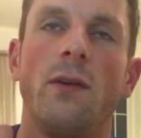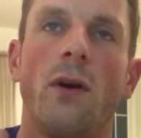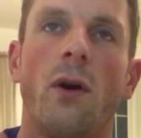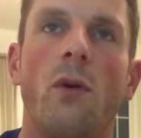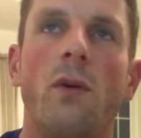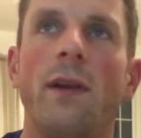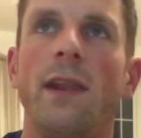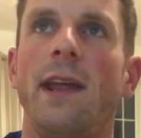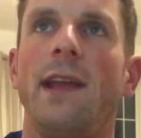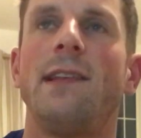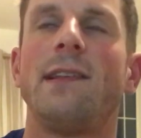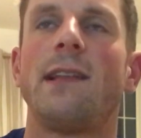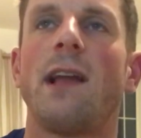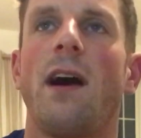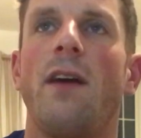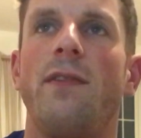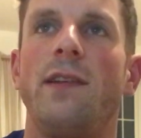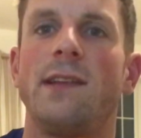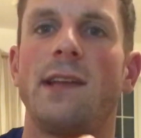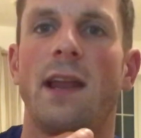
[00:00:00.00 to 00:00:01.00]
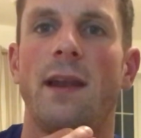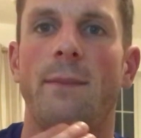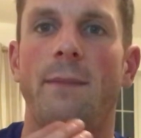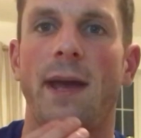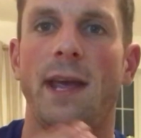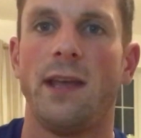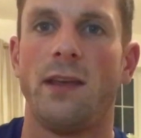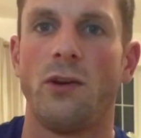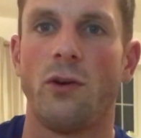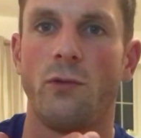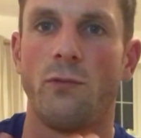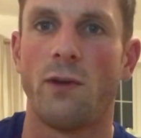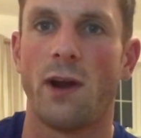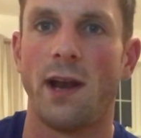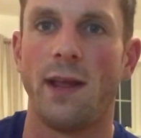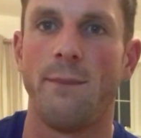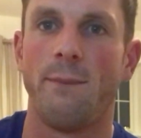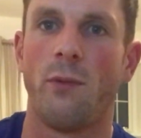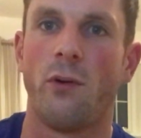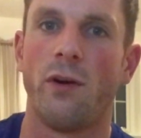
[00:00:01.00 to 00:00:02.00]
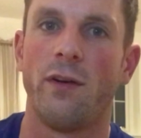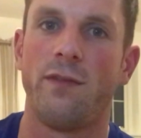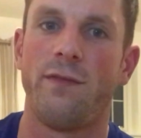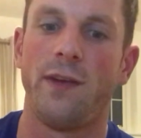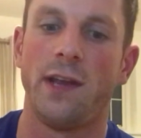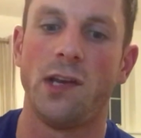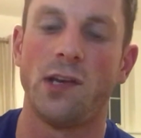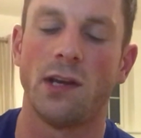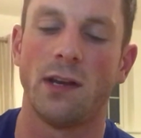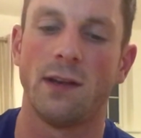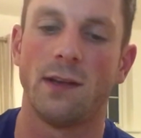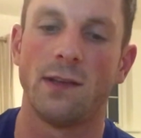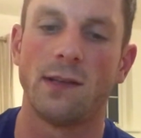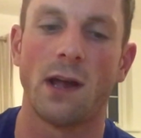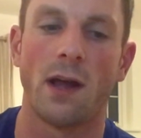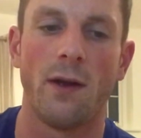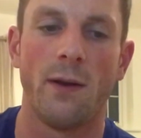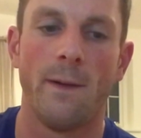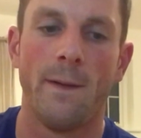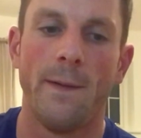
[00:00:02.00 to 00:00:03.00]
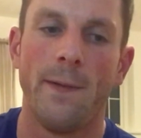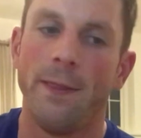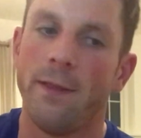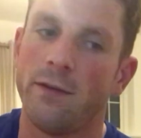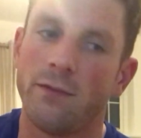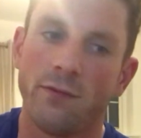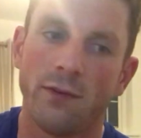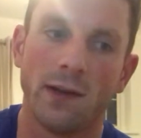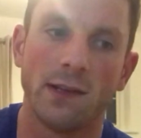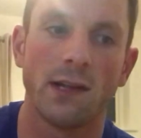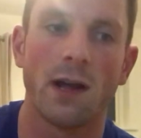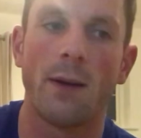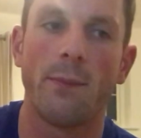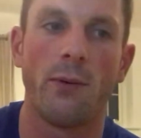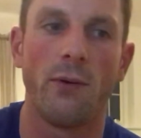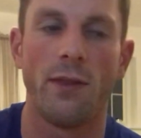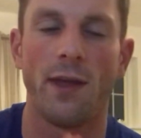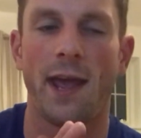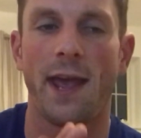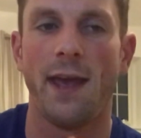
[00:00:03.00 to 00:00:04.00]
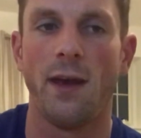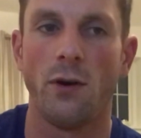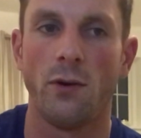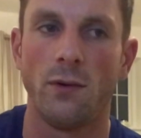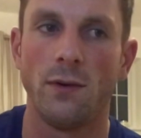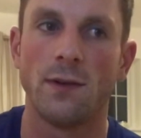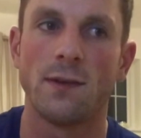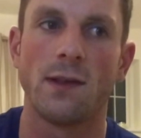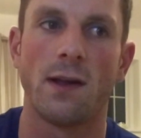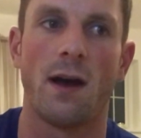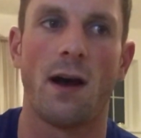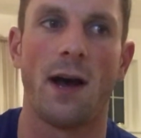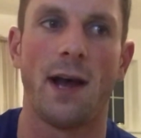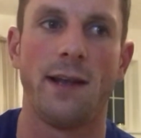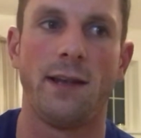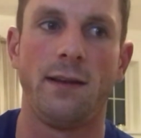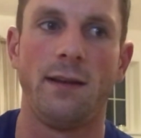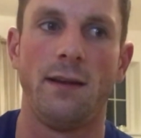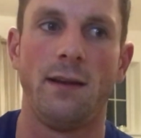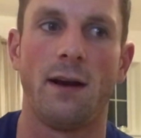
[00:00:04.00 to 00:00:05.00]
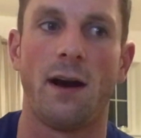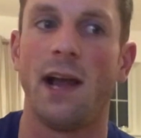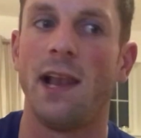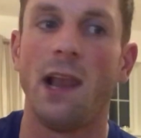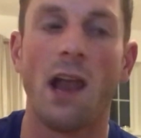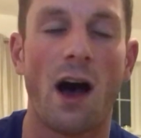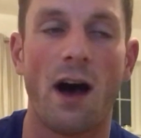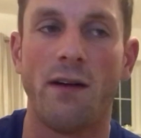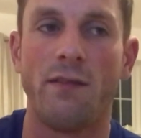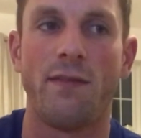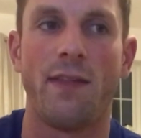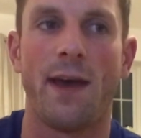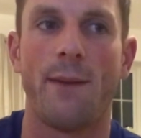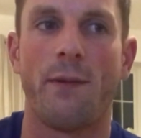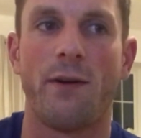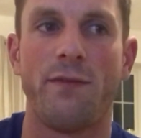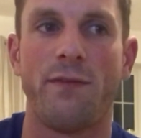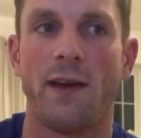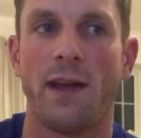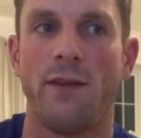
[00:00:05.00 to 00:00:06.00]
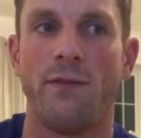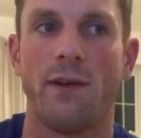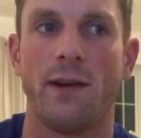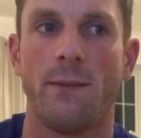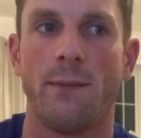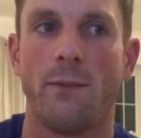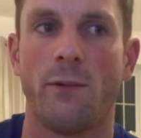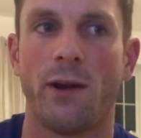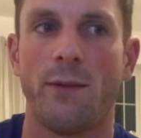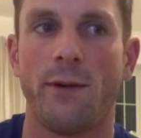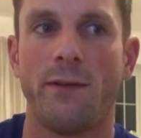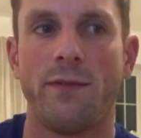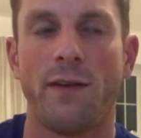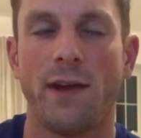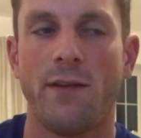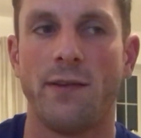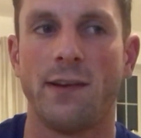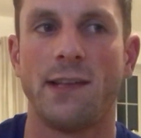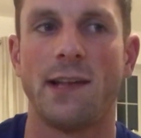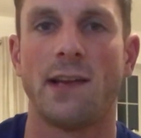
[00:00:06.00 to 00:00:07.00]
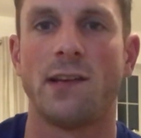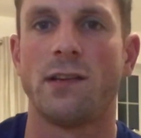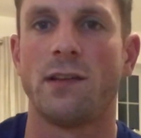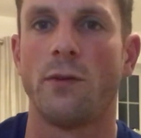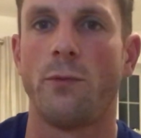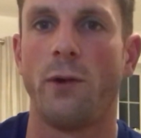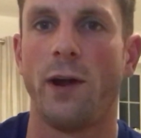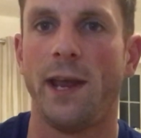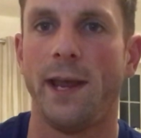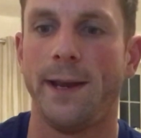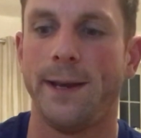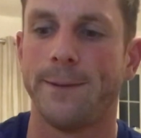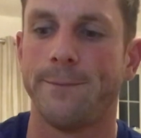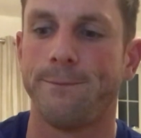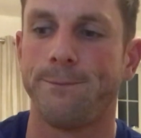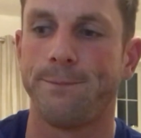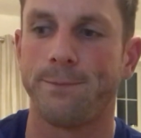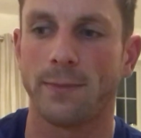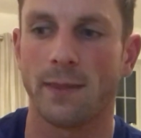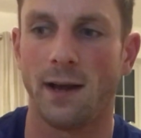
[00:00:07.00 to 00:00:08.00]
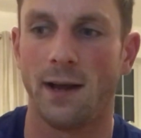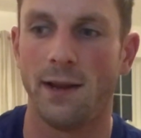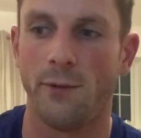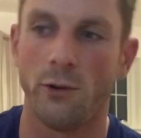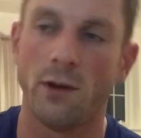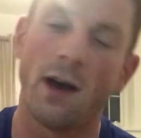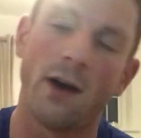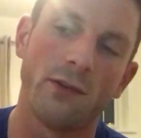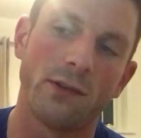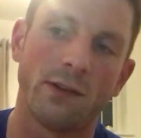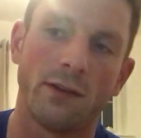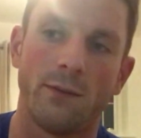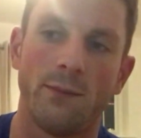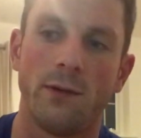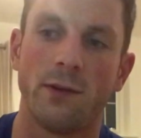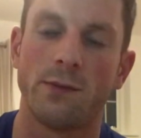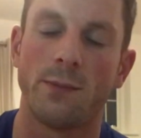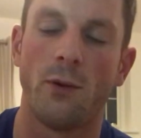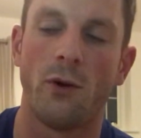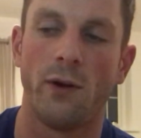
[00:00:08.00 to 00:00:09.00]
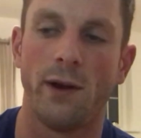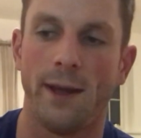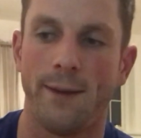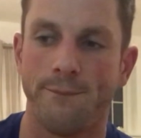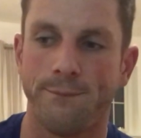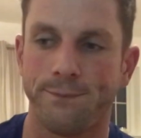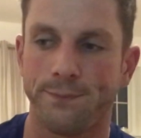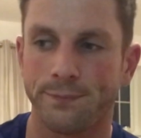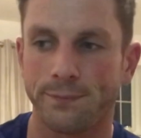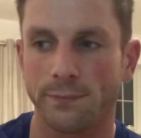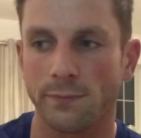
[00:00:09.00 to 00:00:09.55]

all of this stuff is going to make your running more efficient. So for example, the hills that I love, they're one of my favorite sessions of the week. I was on them this morning.